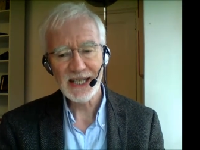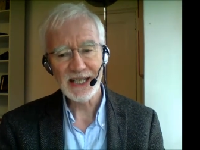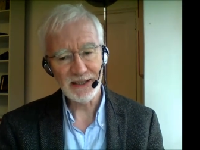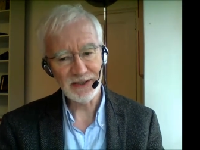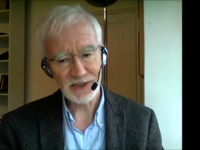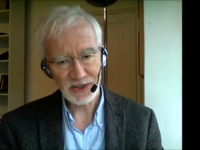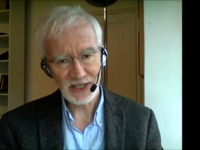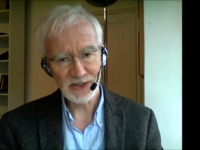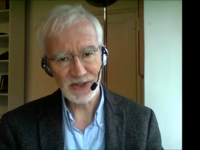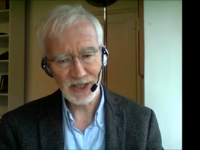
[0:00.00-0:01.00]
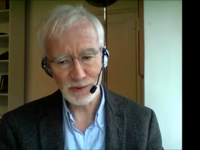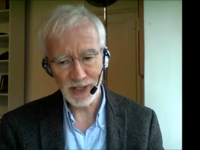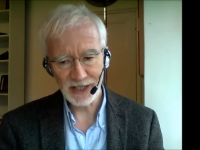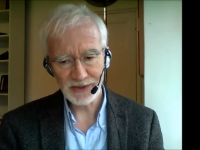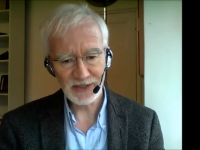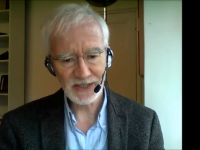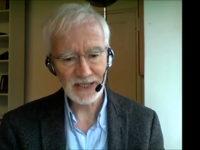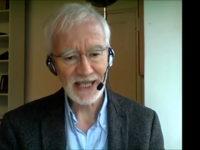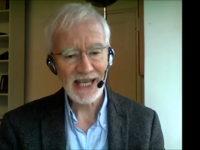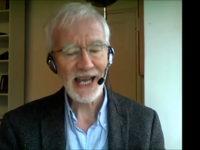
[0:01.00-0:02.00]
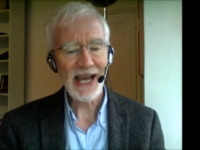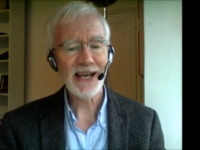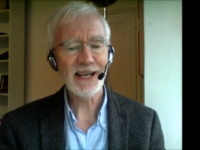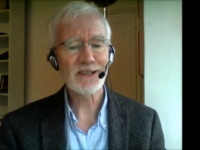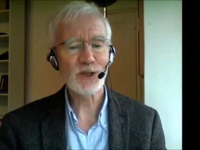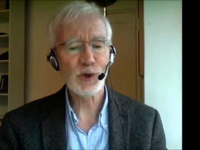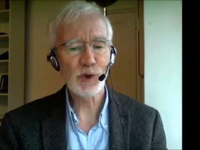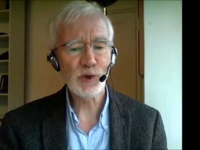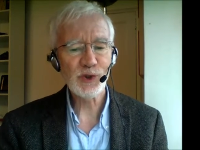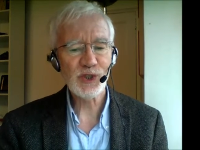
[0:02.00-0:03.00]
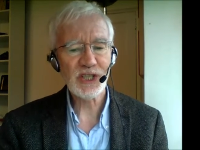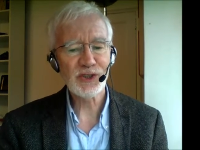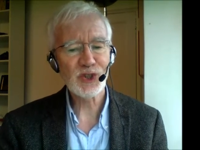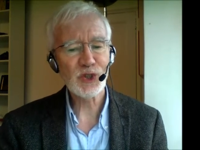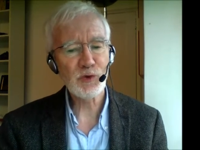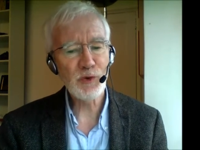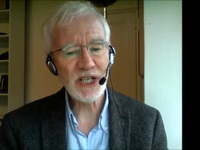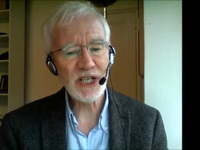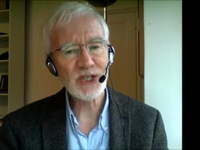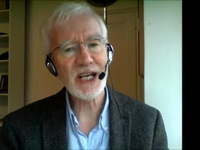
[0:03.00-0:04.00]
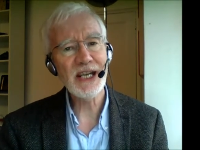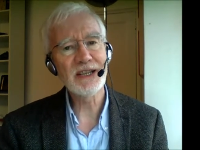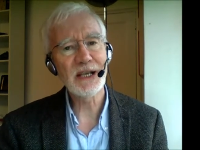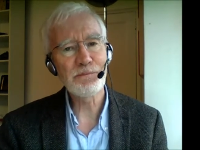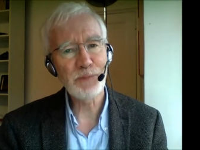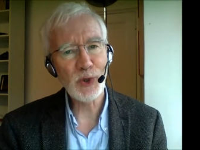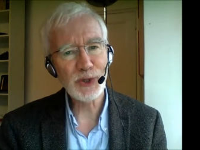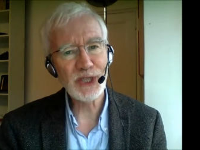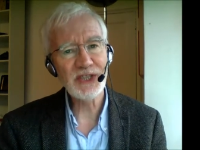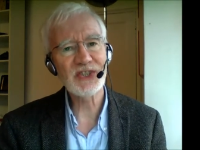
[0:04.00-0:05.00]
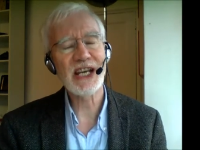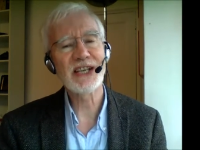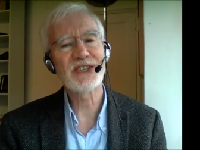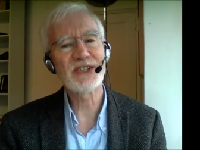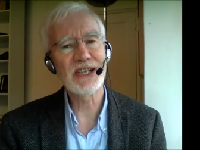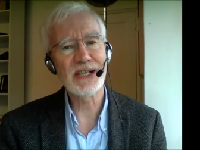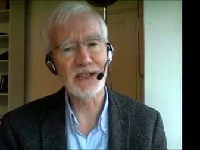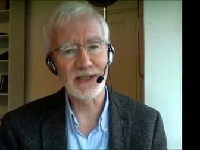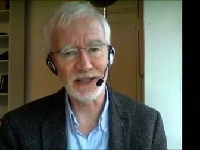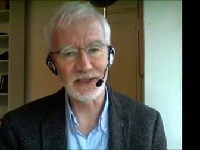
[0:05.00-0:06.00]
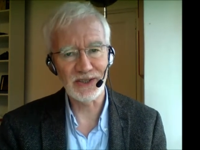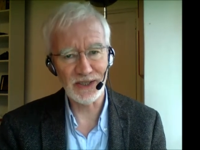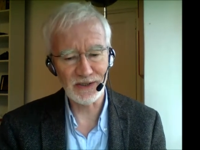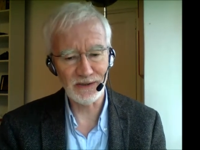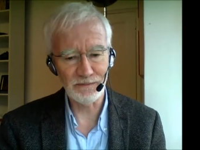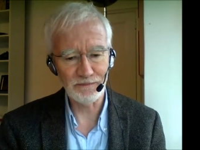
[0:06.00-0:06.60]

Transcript: in this case cigarettes, has caused a switch in the body's signaling system.